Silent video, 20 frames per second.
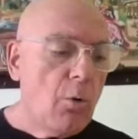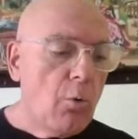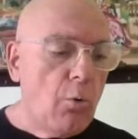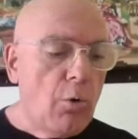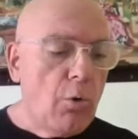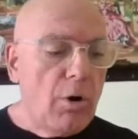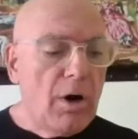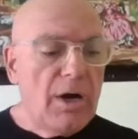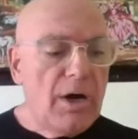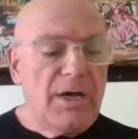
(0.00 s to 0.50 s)

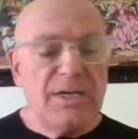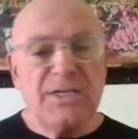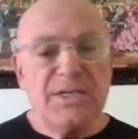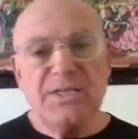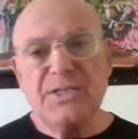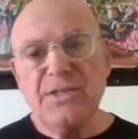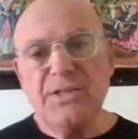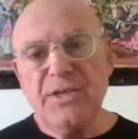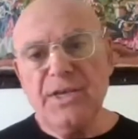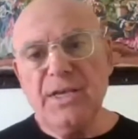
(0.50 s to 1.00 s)

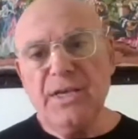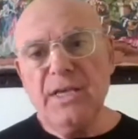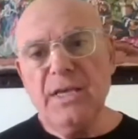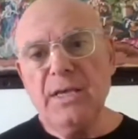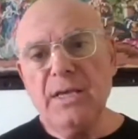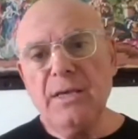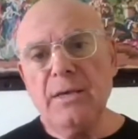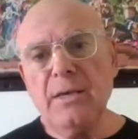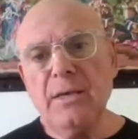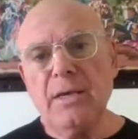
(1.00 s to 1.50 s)
was
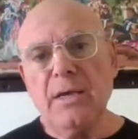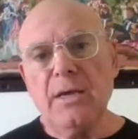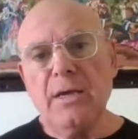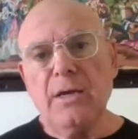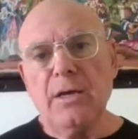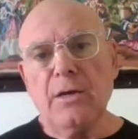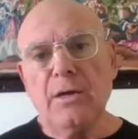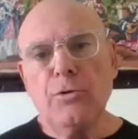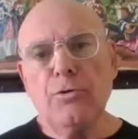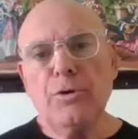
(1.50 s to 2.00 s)
the
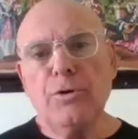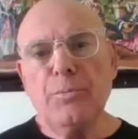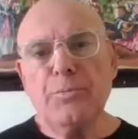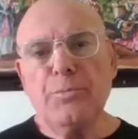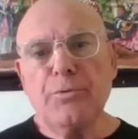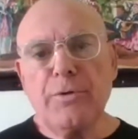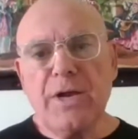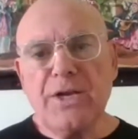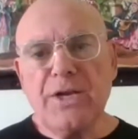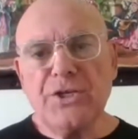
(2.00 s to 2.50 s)

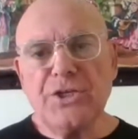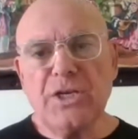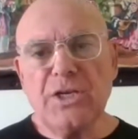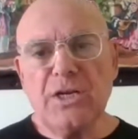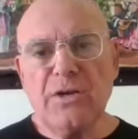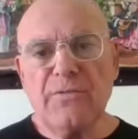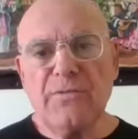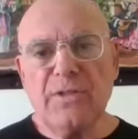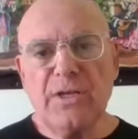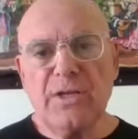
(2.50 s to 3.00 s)

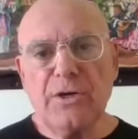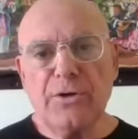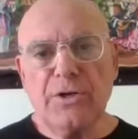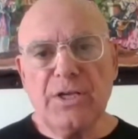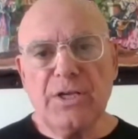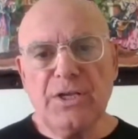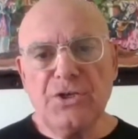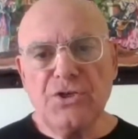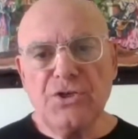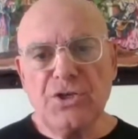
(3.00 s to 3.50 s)
repression of the
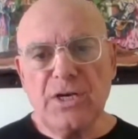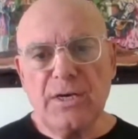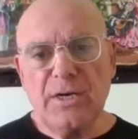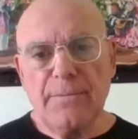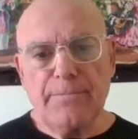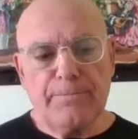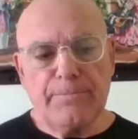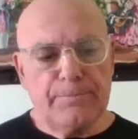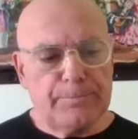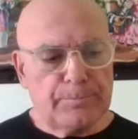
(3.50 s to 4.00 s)

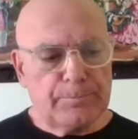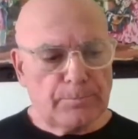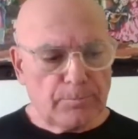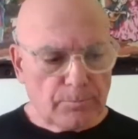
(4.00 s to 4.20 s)
Rohingya